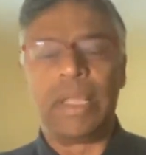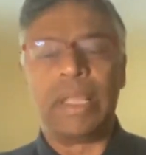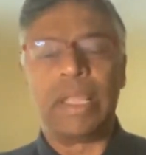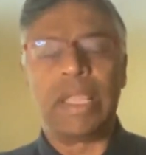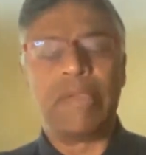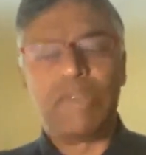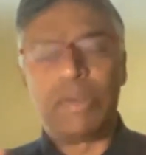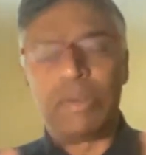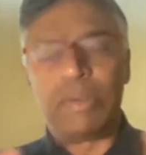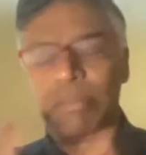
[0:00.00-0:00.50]

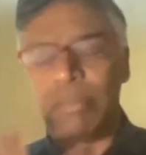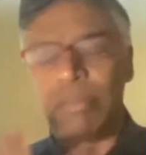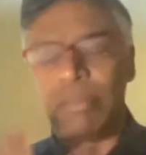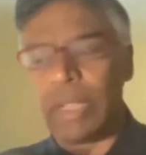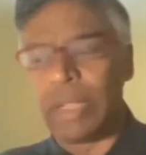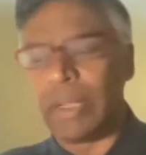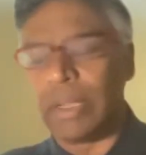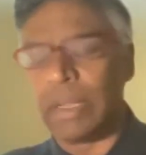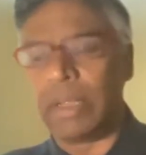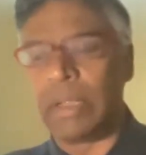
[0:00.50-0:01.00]
even
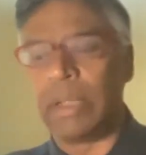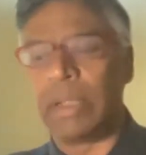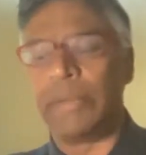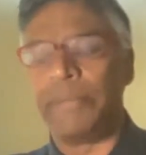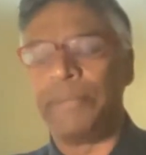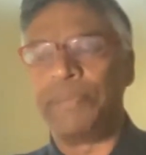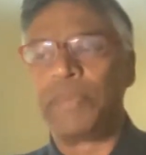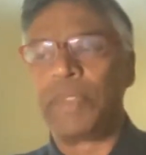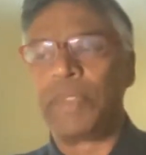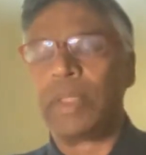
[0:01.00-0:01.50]

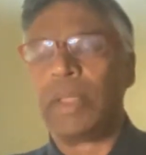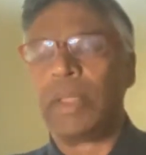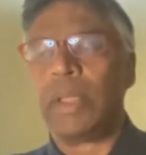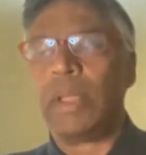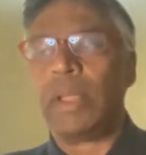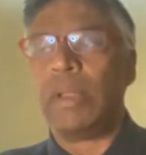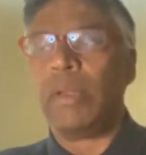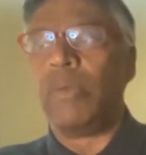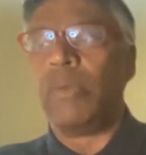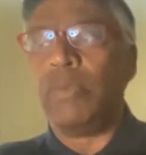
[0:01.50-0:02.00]

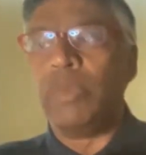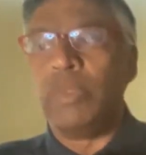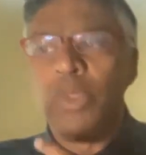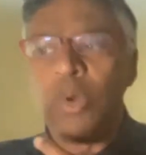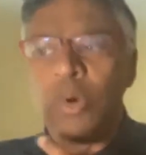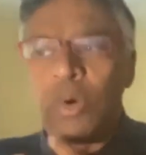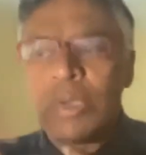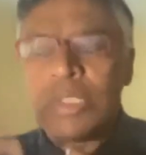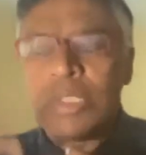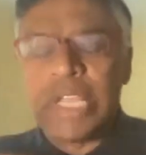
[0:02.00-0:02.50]

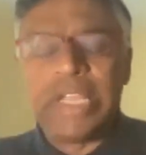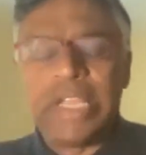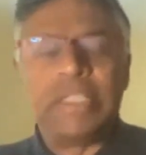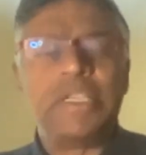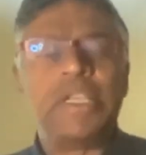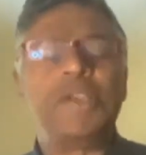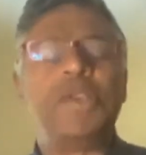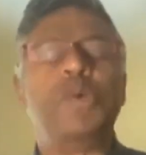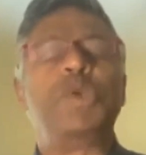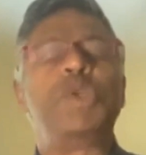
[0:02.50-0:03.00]
those
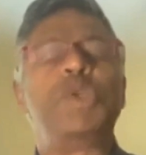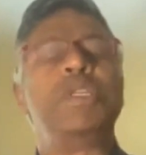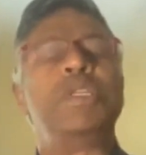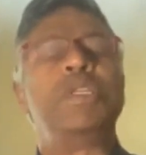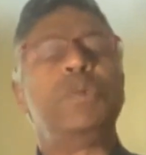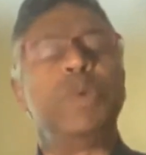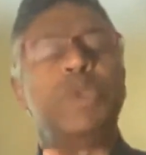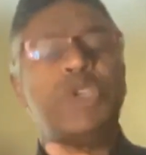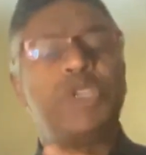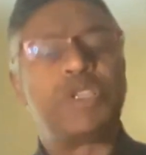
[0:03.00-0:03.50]

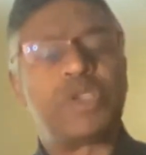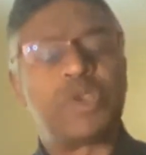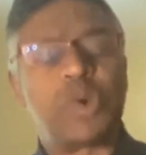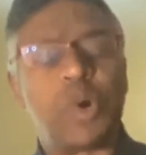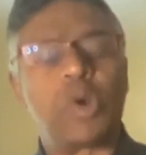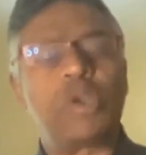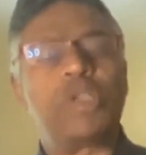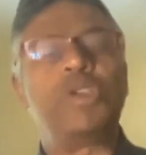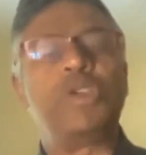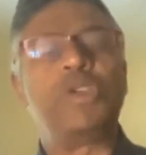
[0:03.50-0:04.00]
institutions which
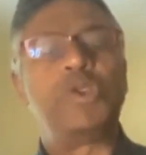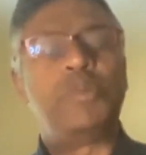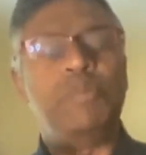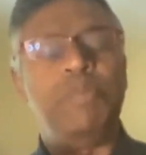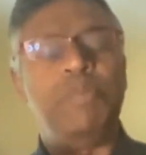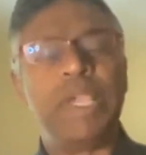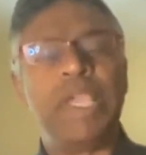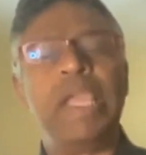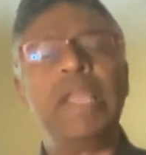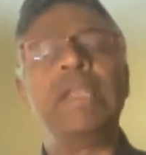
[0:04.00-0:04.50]
sought to
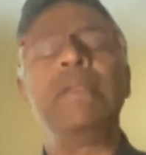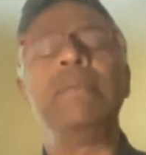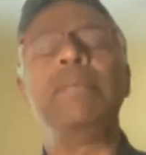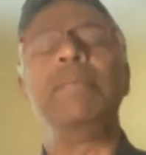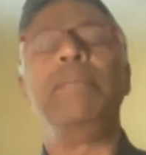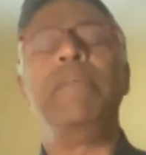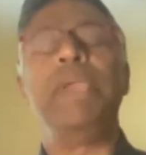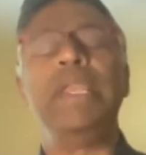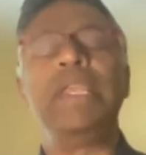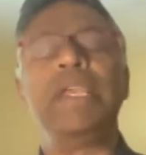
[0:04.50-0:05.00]

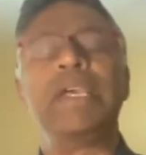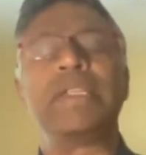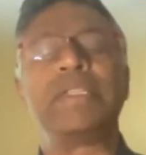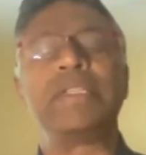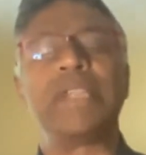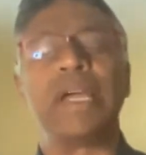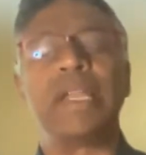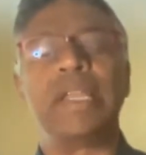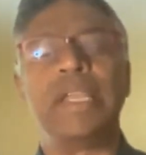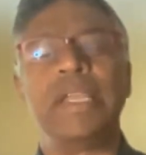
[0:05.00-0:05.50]
begin media
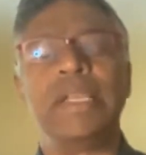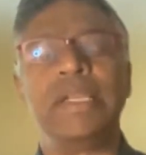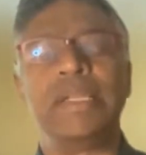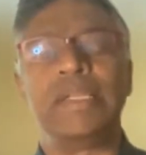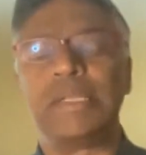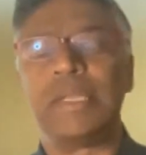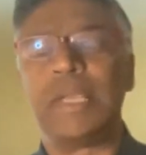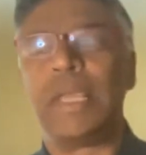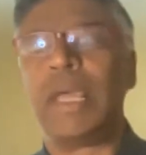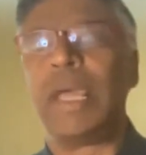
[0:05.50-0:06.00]

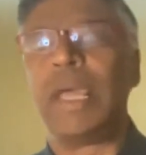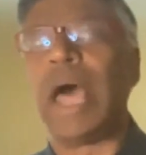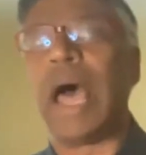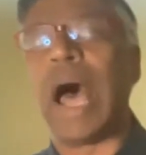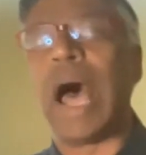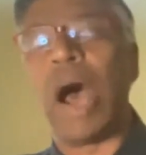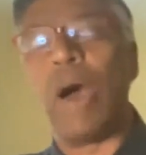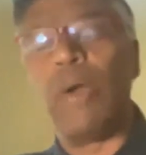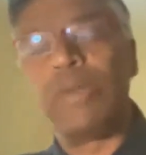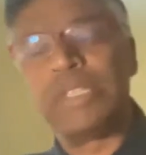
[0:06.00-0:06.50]
studies
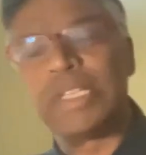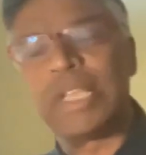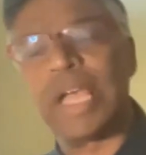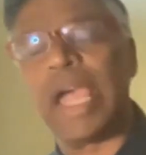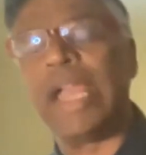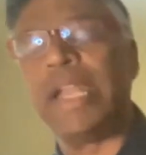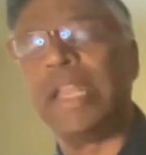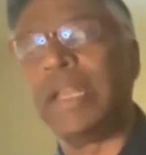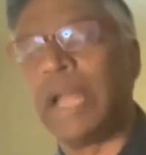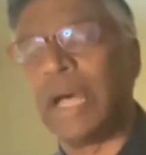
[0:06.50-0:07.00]

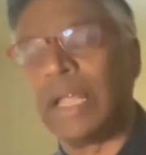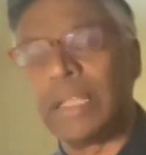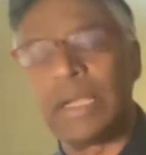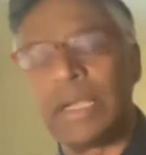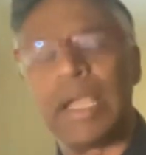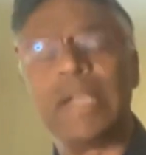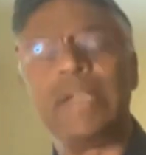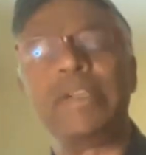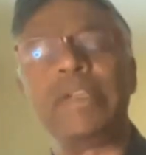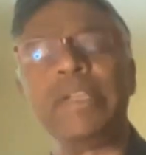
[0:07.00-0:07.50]
outside in other
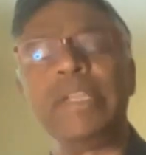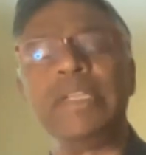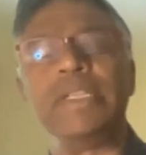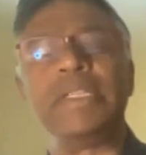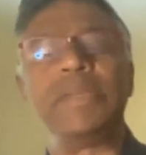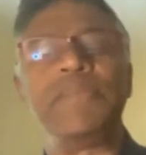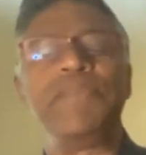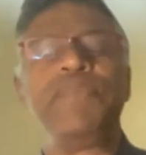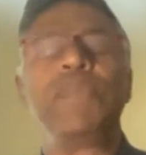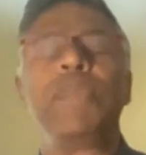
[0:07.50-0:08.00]

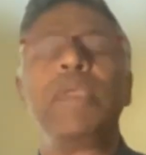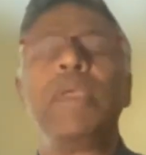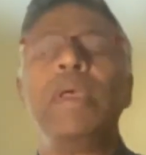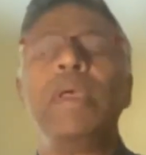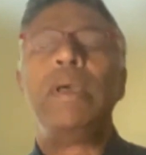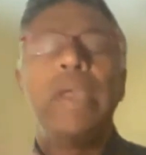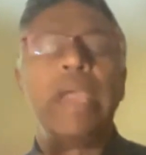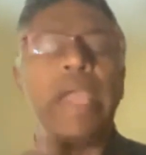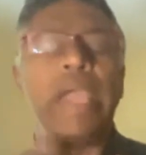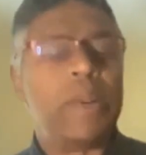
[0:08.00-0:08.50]
countries,
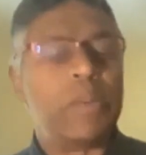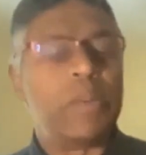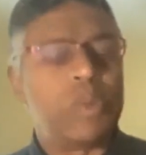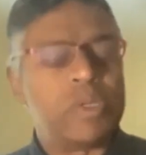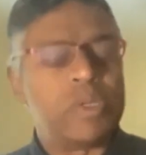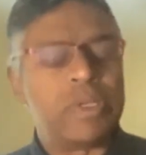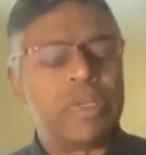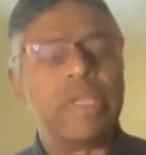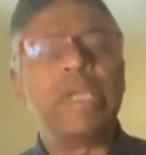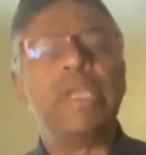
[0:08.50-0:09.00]
it
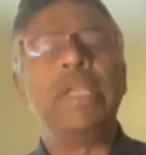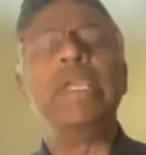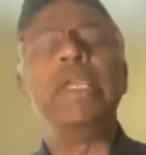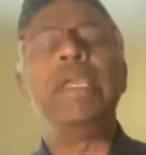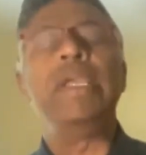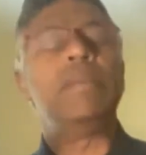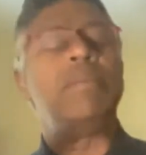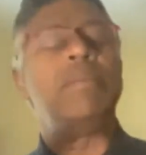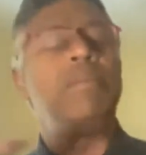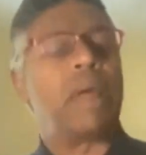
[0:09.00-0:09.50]
was
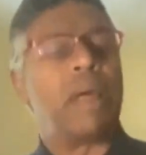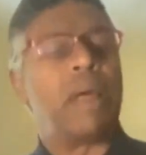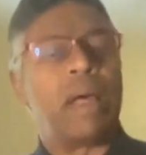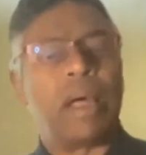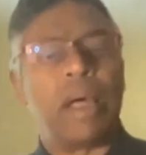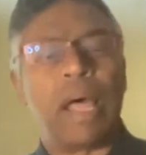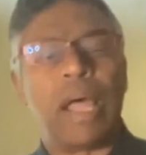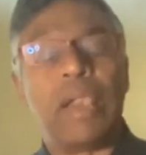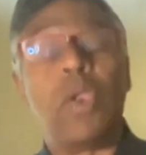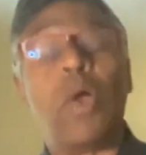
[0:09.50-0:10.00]
really
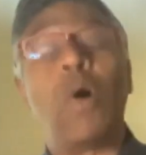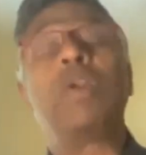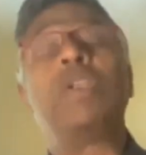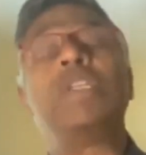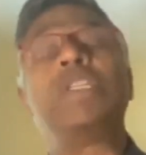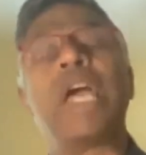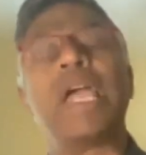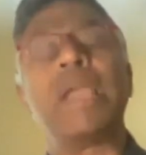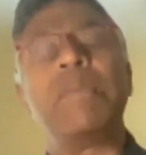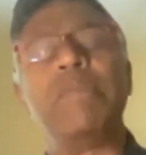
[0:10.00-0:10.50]
a
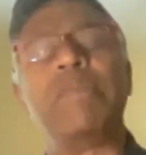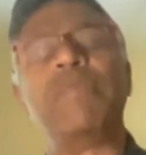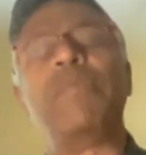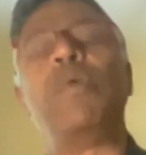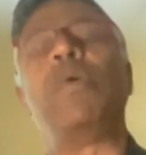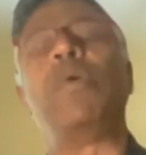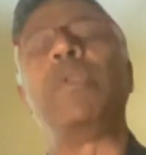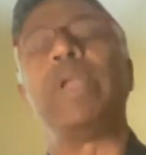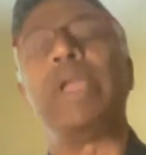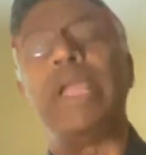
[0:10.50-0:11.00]
long time
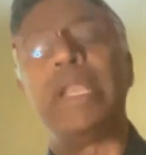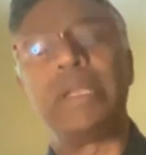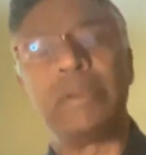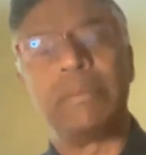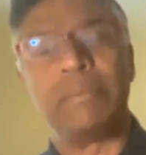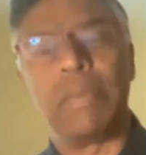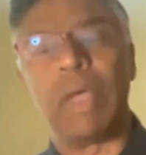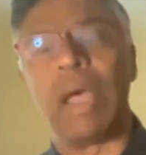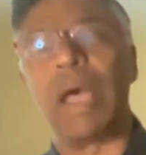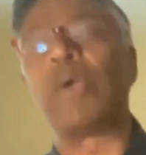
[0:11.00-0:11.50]
before it
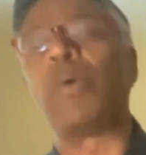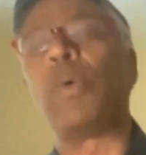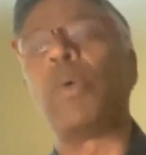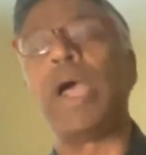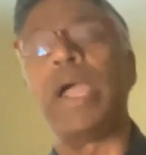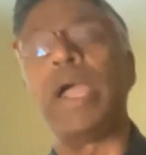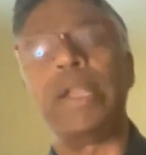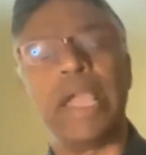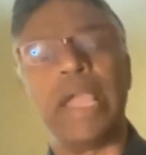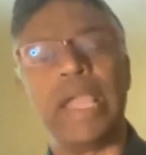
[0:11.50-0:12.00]

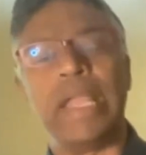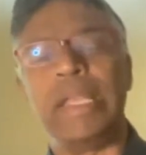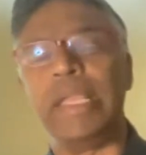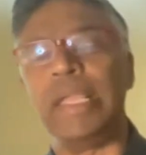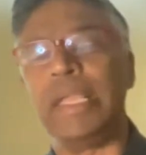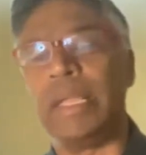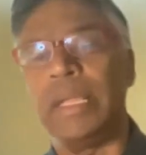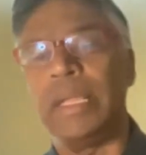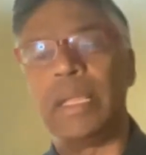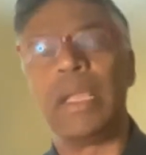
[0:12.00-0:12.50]
acquired
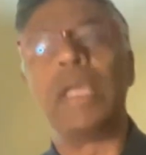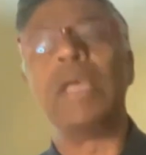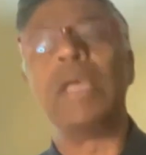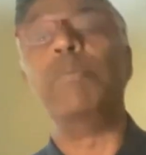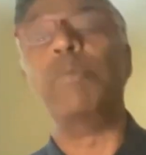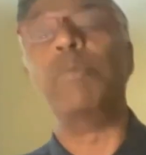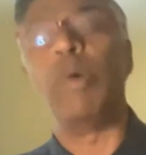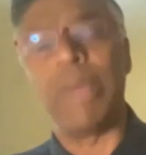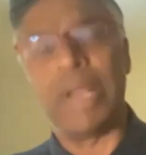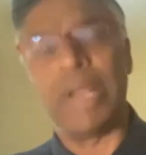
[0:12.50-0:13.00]
any
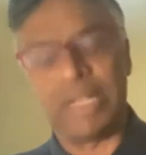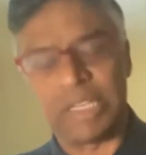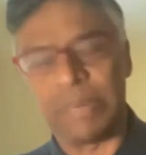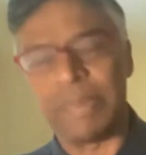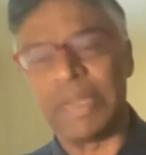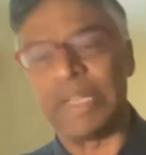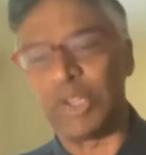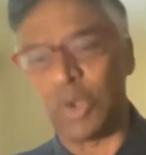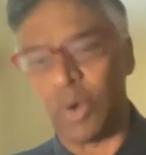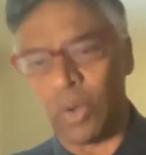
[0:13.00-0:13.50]

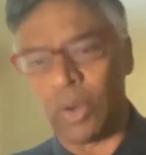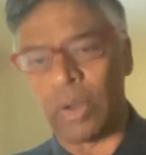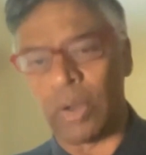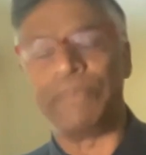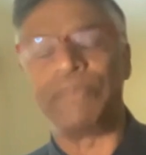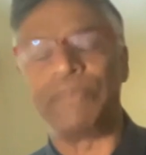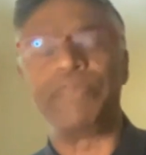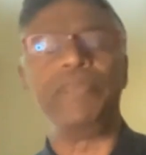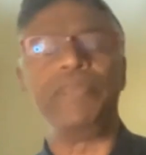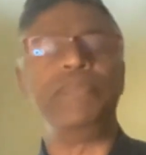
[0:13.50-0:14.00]
momentum at
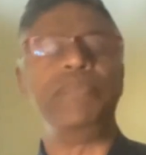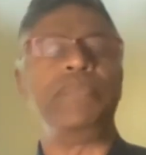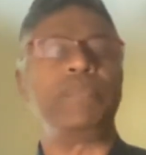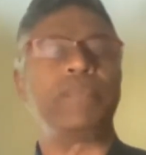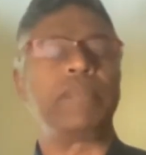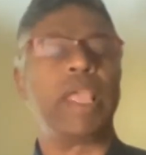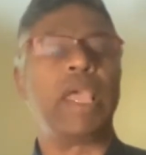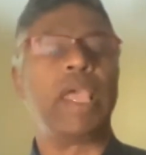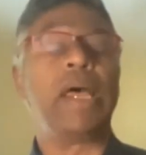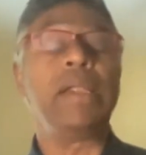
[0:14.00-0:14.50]
all.
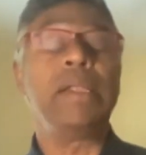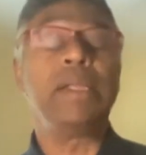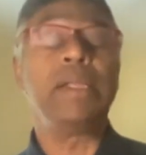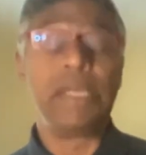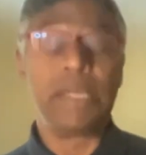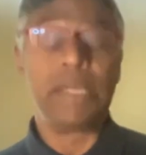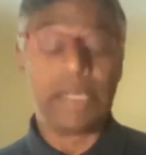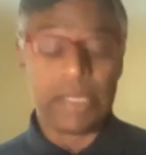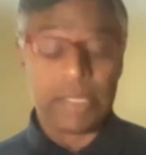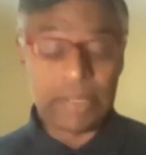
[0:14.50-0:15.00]
Yeah.
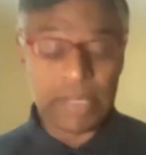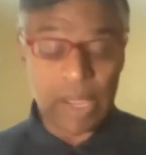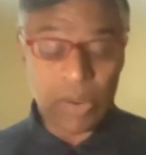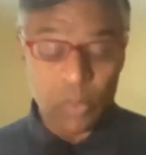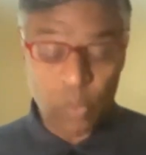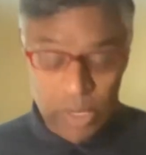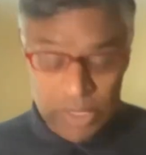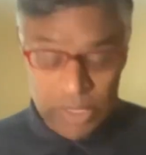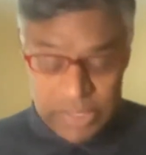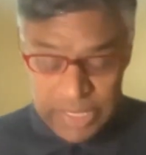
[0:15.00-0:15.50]
Now,
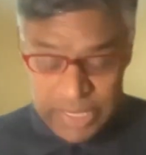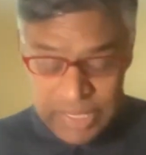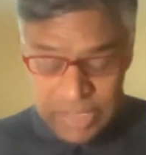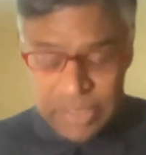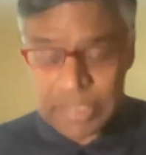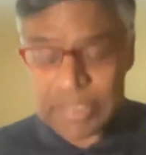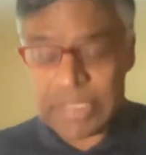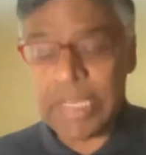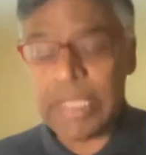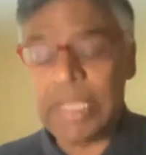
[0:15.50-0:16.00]
what's
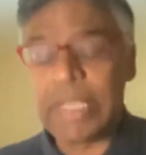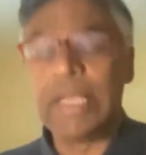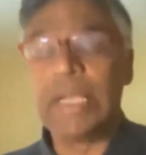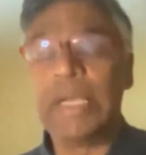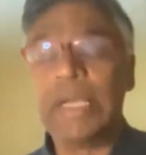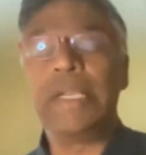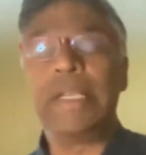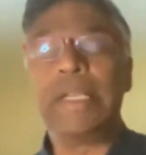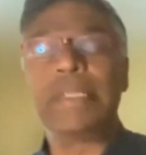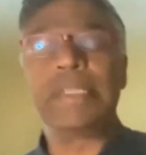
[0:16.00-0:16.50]
interesting
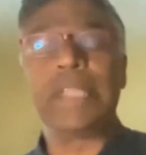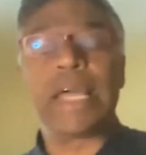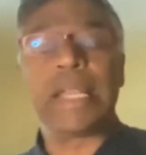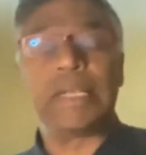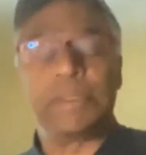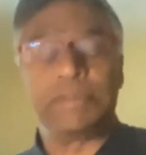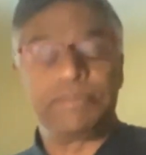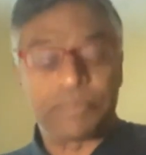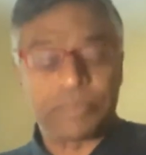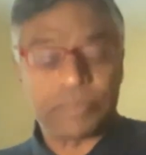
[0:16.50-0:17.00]
here is
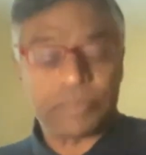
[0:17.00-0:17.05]
that